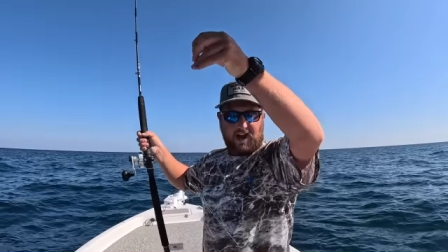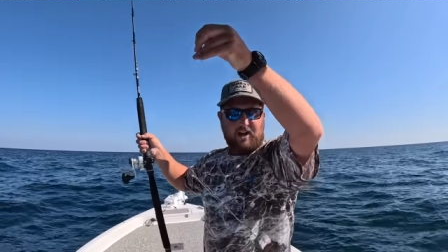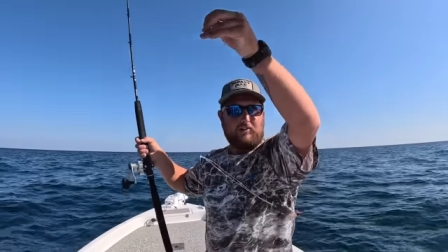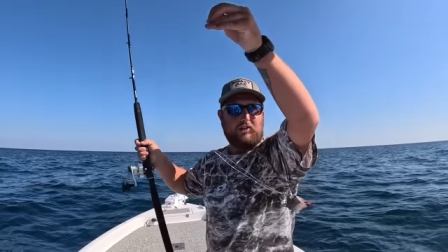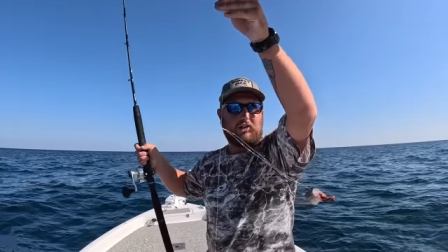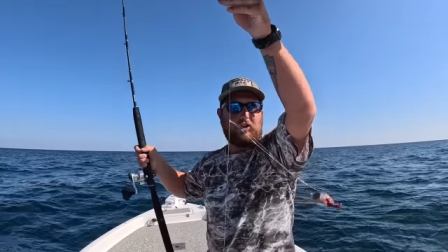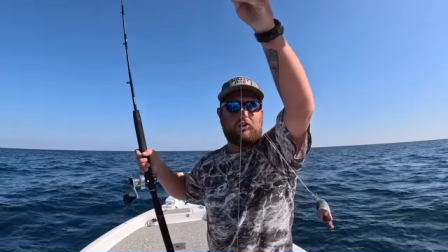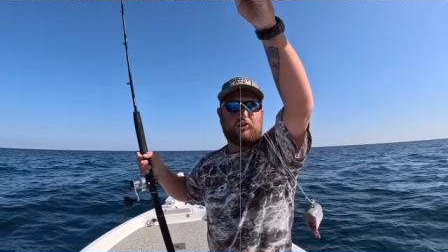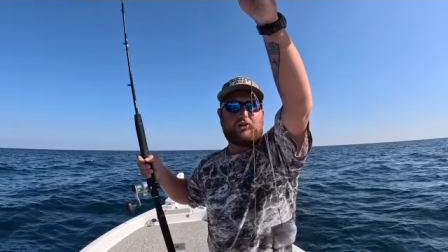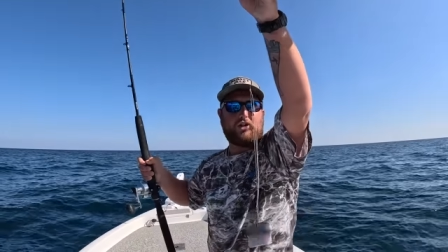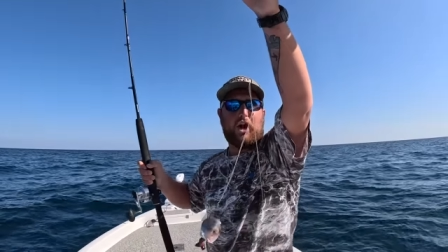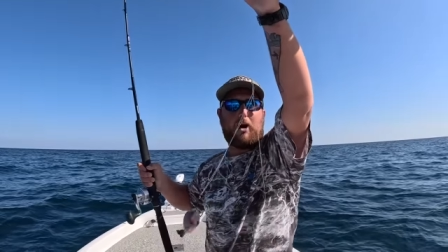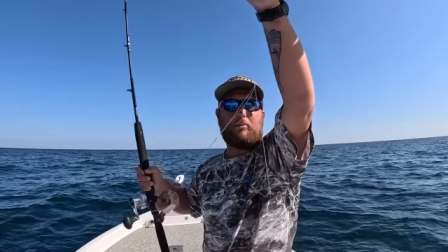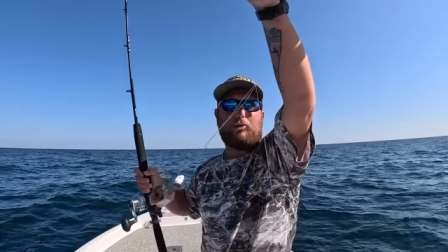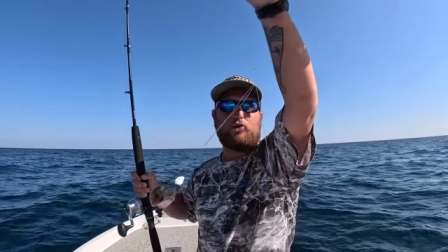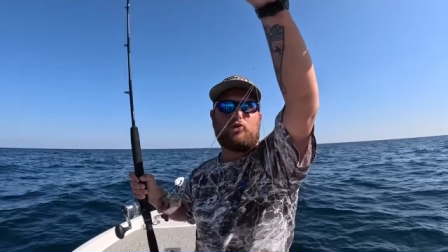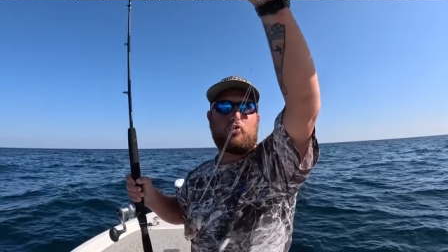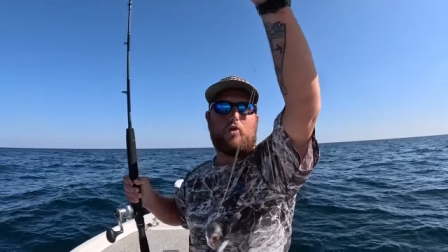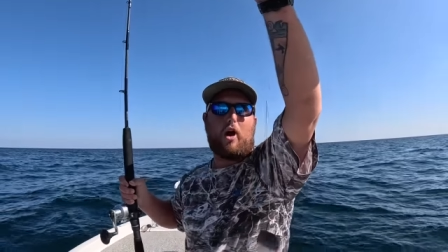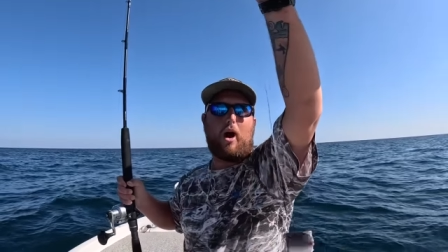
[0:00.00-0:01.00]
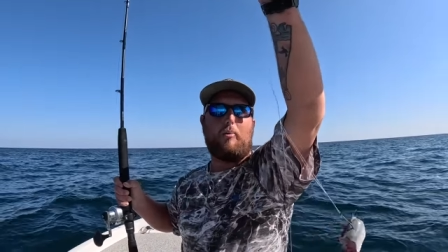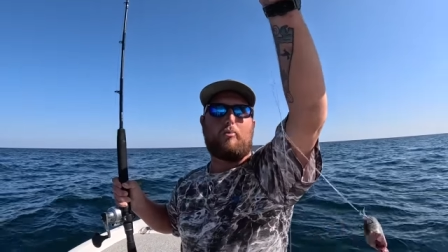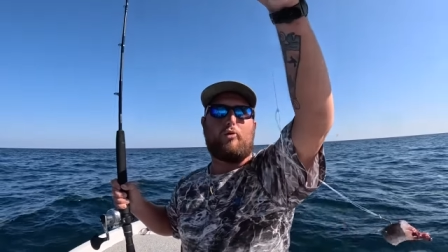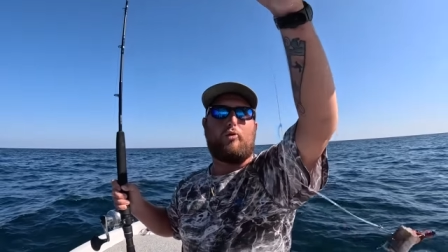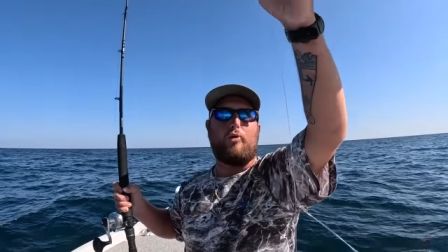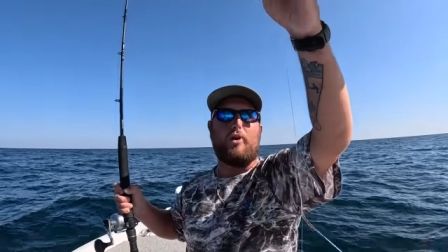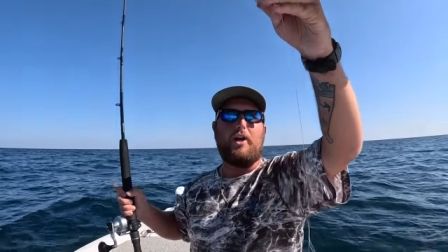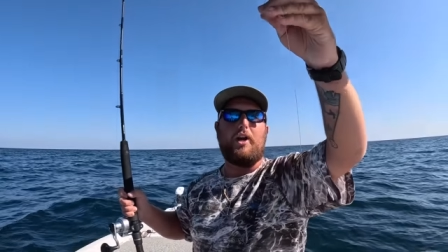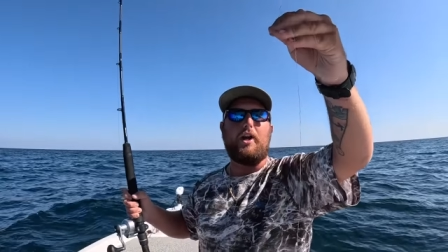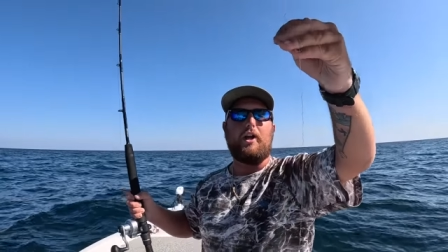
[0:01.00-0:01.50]
have a little double drop
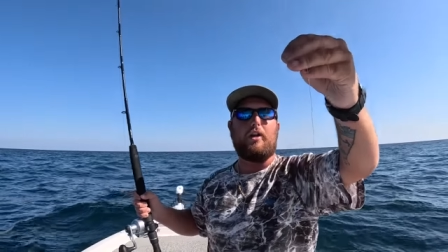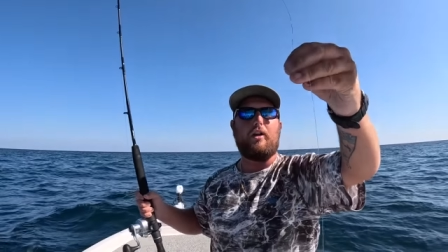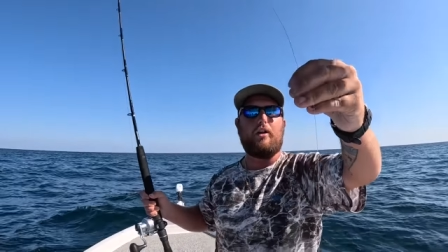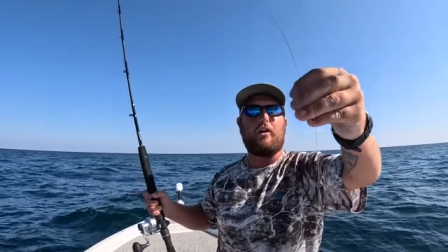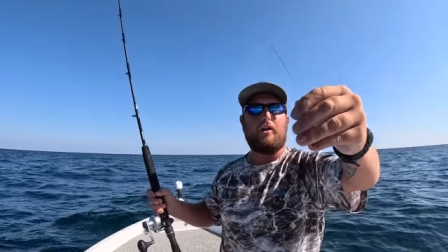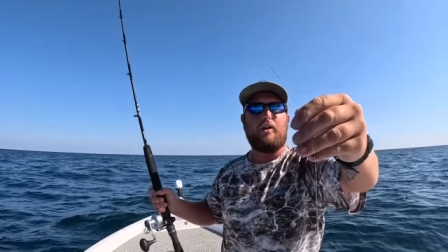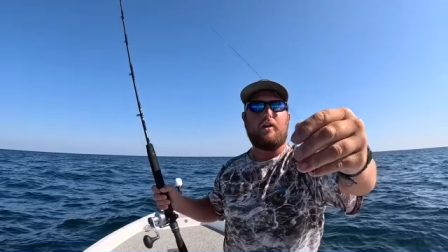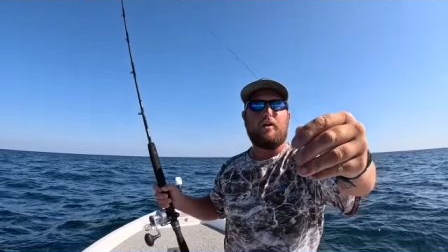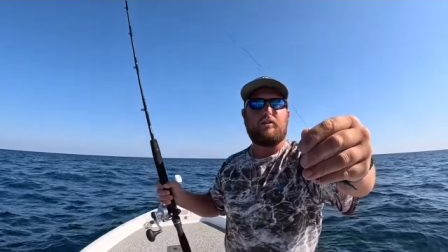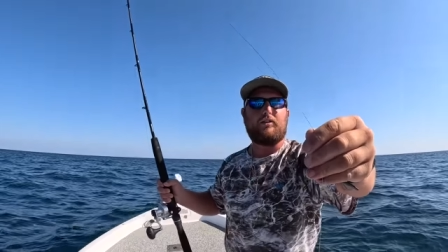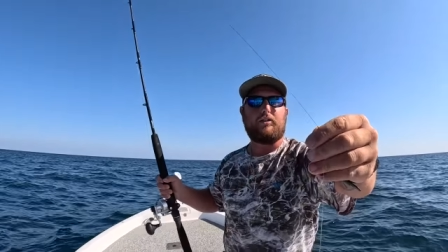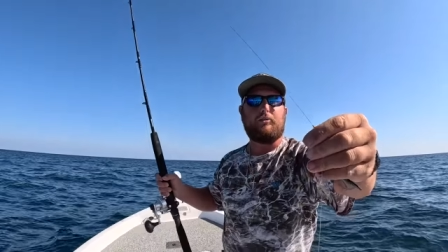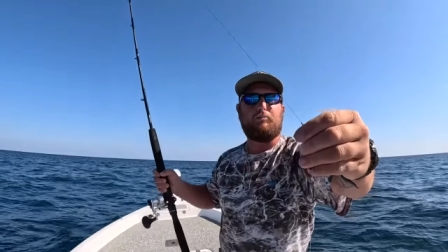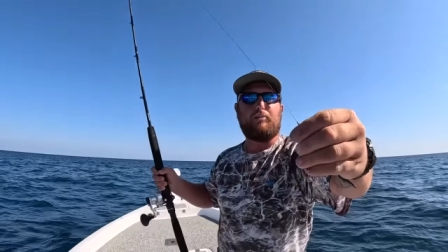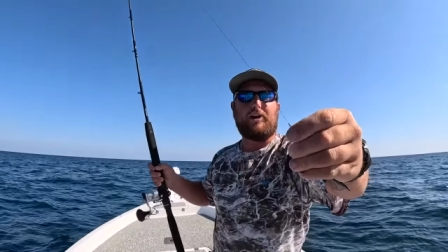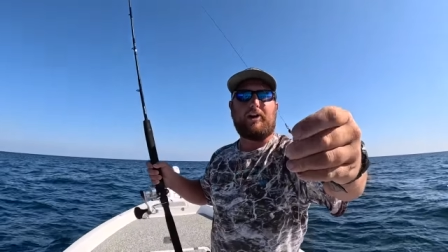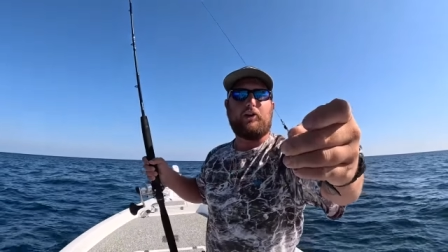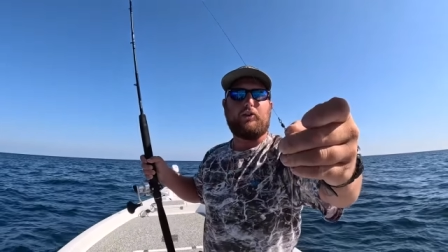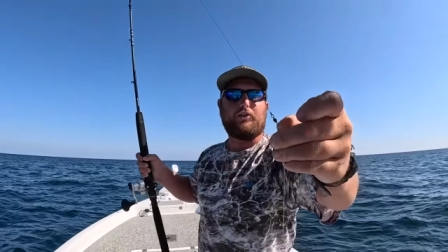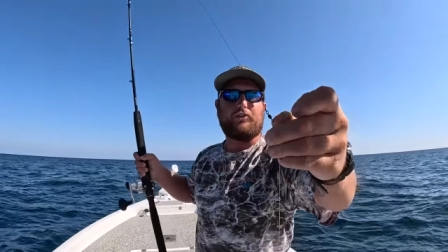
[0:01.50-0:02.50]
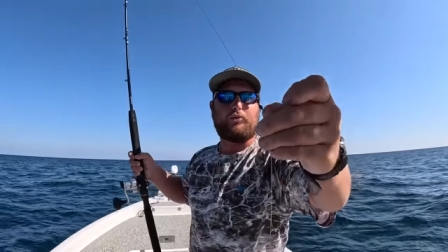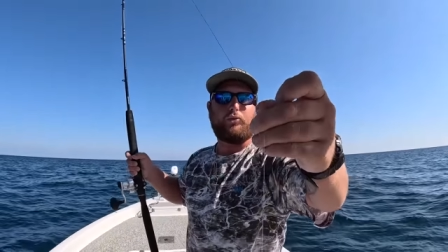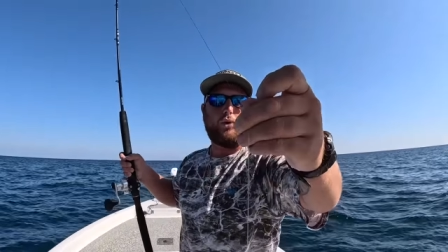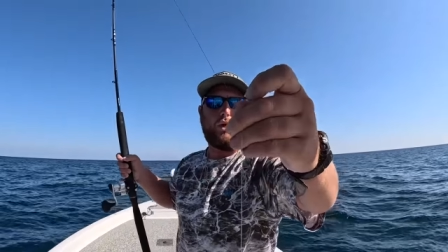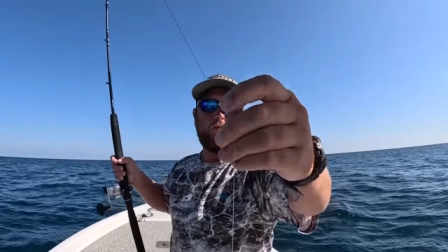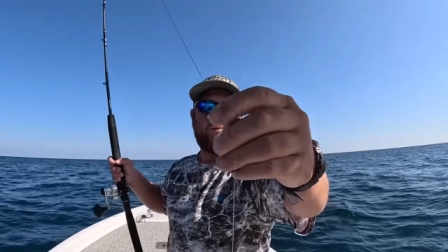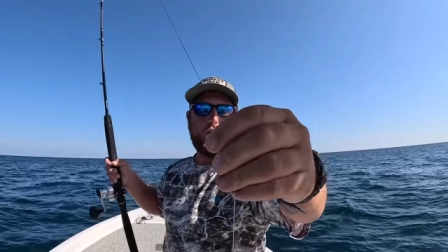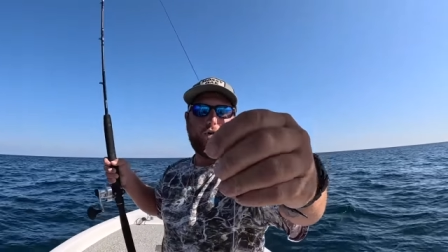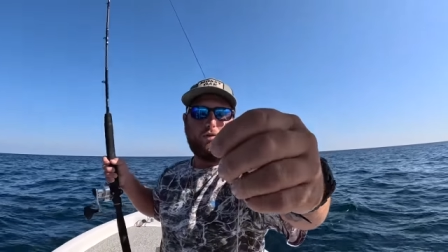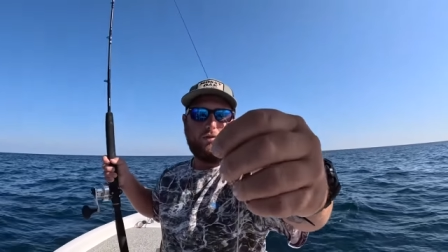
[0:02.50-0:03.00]
rig. So barrel
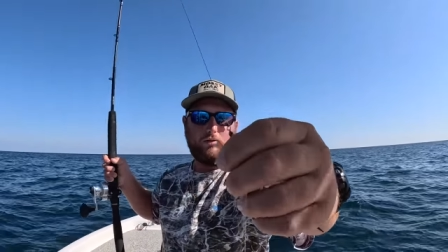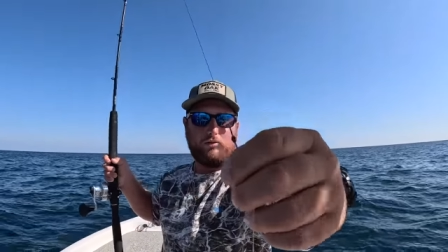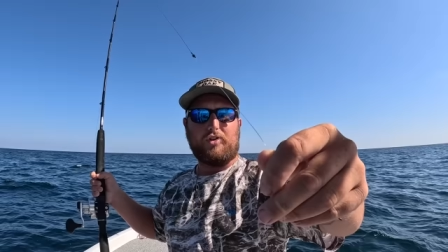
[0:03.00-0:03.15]
swivel